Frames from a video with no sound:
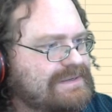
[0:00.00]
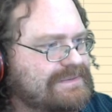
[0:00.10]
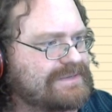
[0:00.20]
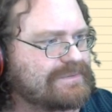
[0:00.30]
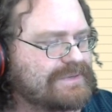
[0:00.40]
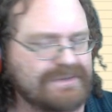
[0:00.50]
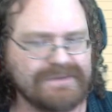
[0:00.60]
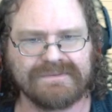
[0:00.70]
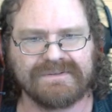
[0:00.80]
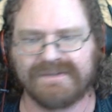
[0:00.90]
There we go.
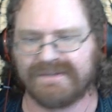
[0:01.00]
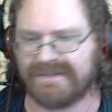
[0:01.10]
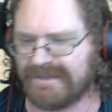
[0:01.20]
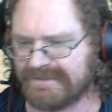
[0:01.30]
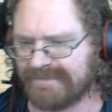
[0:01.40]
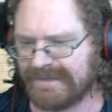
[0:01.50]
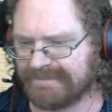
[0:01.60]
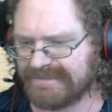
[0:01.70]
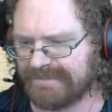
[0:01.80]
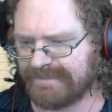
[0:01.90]
Now it's
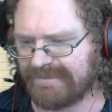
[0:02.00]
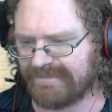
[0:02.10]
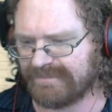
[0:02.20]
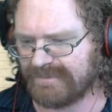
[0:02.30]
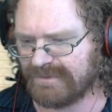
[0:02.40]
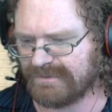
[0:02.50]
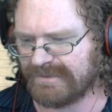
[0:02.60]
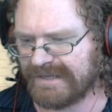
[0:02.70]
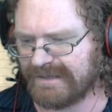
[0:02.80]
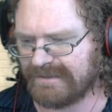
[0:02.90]
popped up. I've
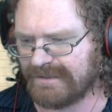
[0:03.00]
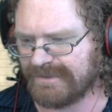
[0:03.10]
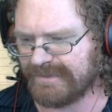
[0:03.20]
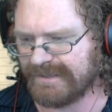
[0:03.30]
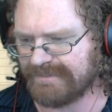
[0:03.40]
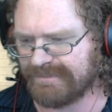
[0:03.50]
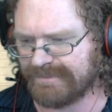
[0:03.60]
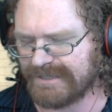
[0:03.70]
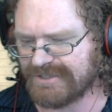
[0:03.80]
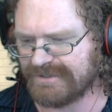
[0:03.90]
created all the way up to
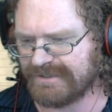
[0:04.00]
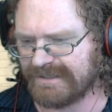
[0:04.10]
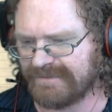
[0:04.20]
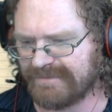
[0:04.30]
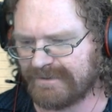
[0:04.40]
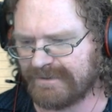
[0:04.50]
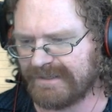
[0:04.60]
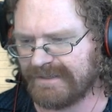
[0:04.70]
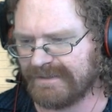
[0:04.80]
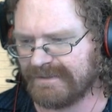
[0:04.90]
pressure, and I've
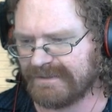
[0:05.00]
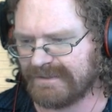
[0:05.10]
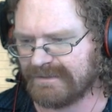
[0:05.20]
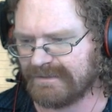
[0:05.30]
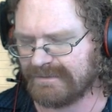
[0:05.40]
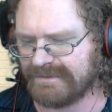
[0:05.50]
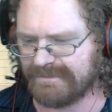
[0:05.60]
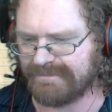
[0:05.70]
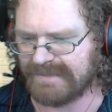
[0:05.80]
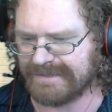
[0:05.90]
already included a
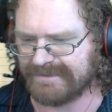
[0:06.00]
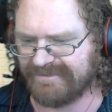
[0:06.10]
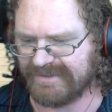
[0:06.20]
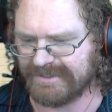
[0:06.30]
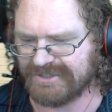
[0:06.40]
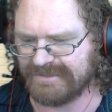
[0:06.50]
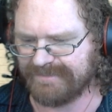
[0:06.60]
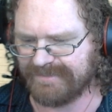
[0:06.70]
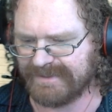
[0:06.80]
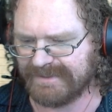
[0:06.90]
model function.
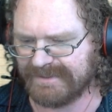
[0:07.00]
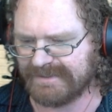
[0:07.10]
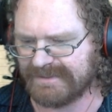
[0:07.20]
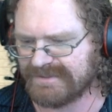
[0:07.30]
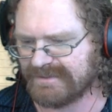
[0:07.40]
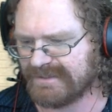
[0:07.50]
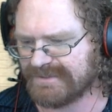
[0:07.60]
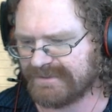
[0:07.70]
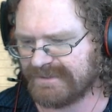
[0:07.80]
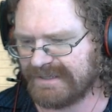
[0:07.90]
So let's
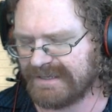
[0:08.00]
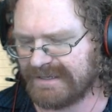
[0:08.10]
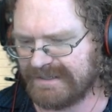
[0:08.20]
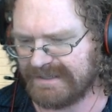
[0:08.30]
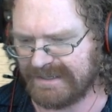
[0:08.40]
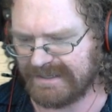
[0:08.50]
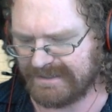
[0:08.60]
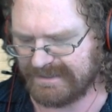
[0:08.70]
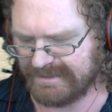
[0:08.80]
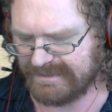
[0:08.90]
go ahead,
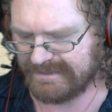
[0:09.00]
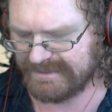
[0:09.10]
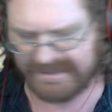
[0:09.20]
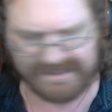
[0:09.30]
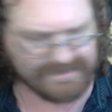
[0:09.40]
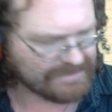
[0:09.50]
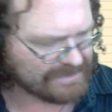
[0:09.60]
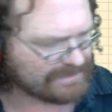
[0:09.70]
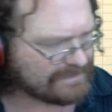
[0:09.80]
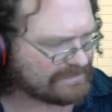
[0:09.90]
and this time I'm going to
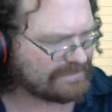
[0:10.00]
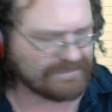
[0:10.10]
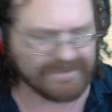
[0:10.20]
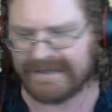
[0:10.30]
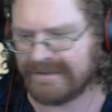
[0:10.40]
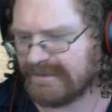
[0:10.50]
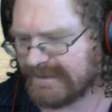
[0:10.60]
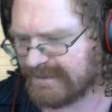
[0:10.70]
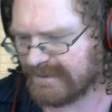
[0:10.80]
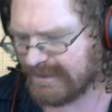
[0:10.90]
go right
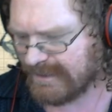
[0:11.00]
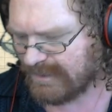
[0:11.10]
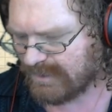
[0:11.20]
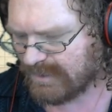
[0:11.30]
click or